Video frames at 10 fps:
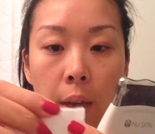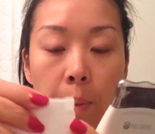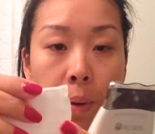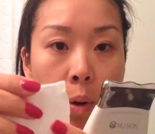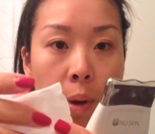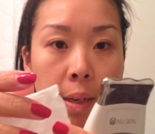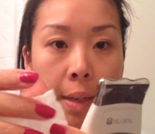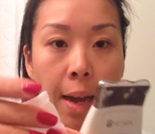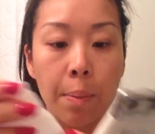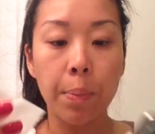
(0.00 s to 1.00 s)
keep it quite
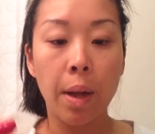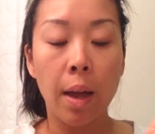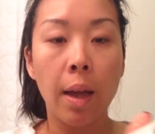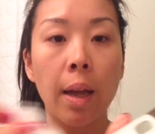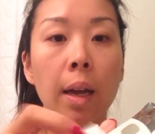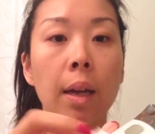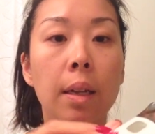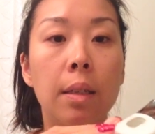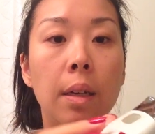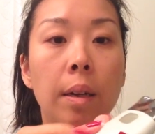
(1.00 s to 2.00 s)
damp,
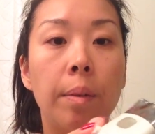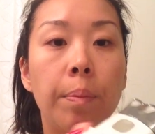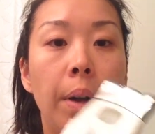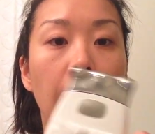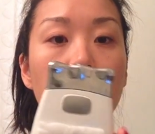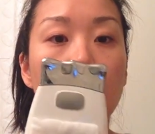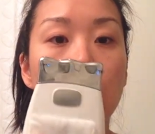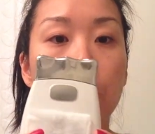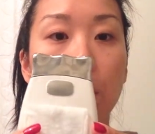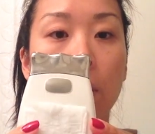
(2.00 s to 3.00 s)
and I
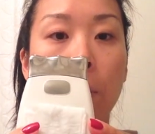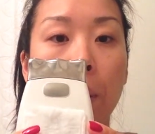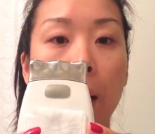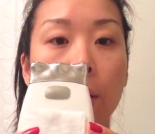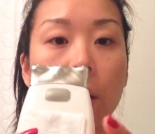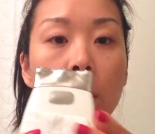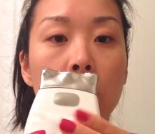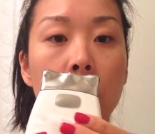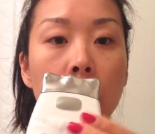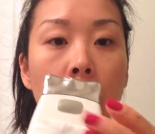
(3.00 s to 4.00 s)
keep it on the back there
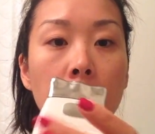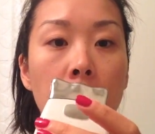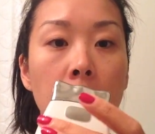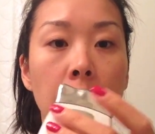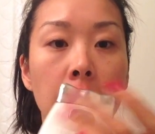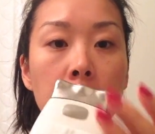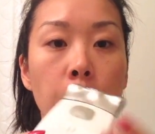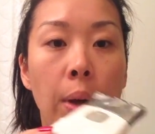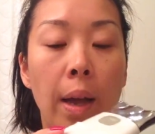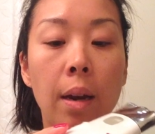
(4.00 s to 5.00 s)
so that it is
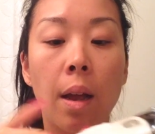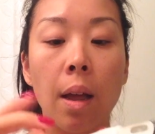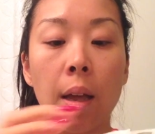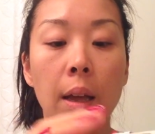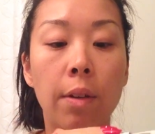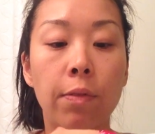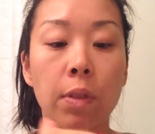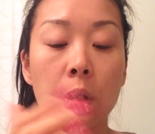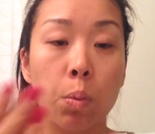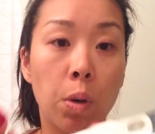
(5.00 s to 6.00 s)
wet. If
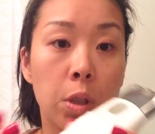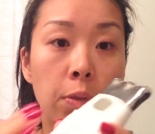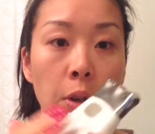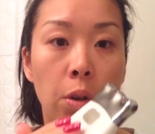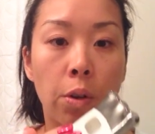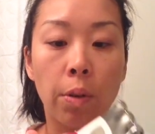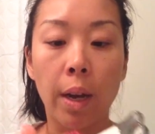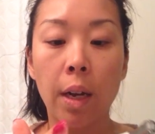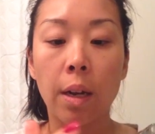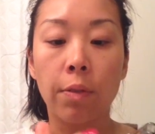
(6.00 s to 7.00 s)
this works for you,
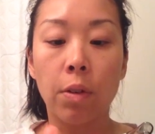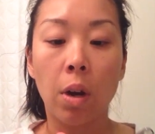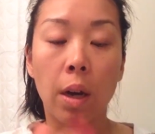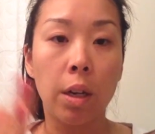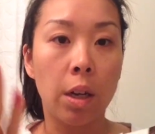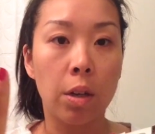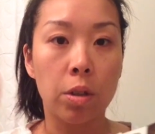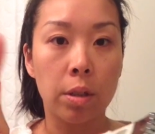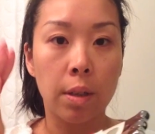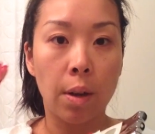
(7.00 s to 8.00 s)
great. If not, you could
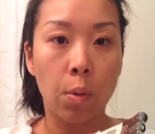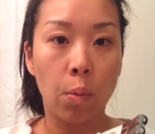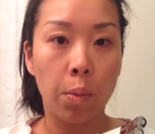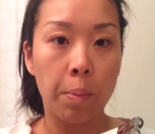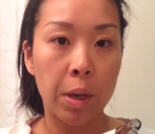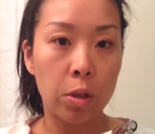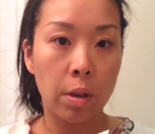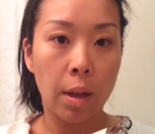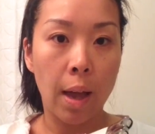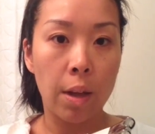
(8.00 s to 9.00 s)
just make sure
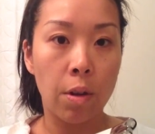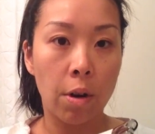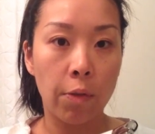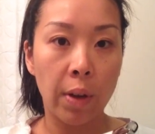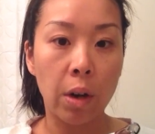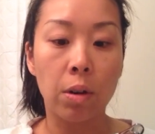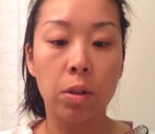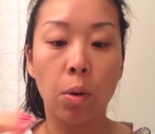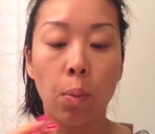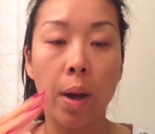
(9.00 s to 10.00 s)
that your
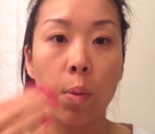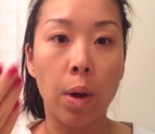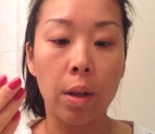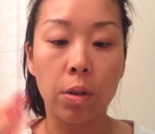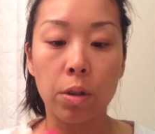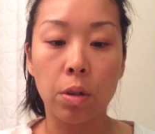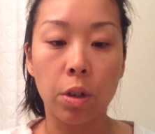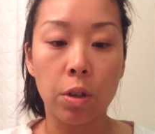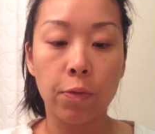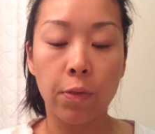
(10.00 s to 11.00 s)
fingers are wet while you're
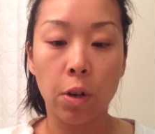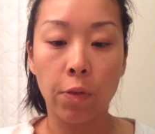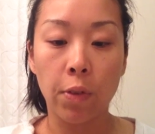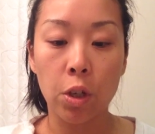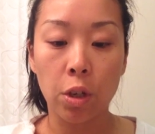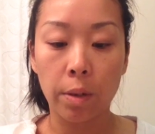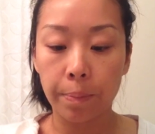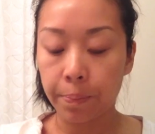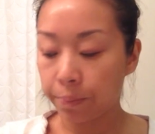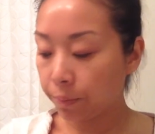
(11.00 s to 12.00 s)
doing your facial.
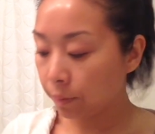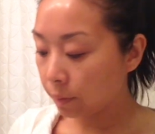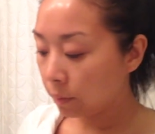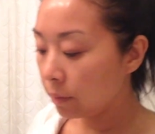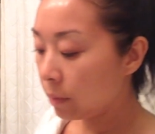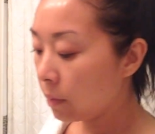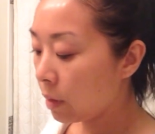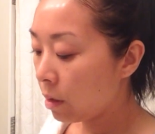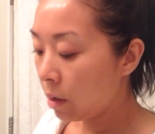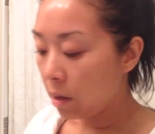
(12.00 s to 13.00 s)

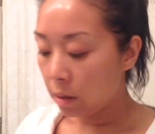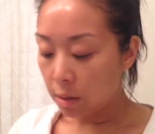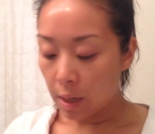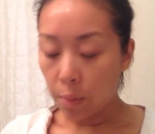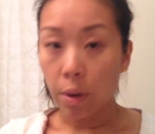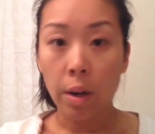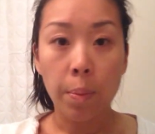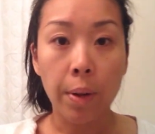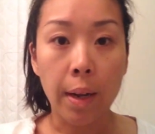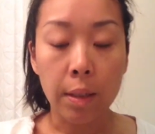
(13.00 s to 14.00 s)
So now we're going to
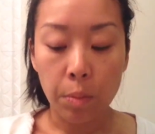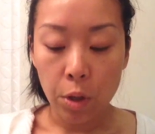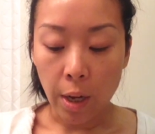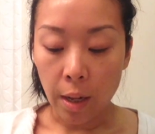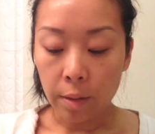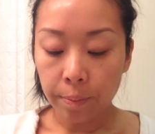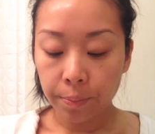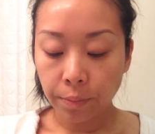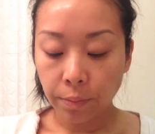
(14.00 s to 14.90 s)
apply some gel,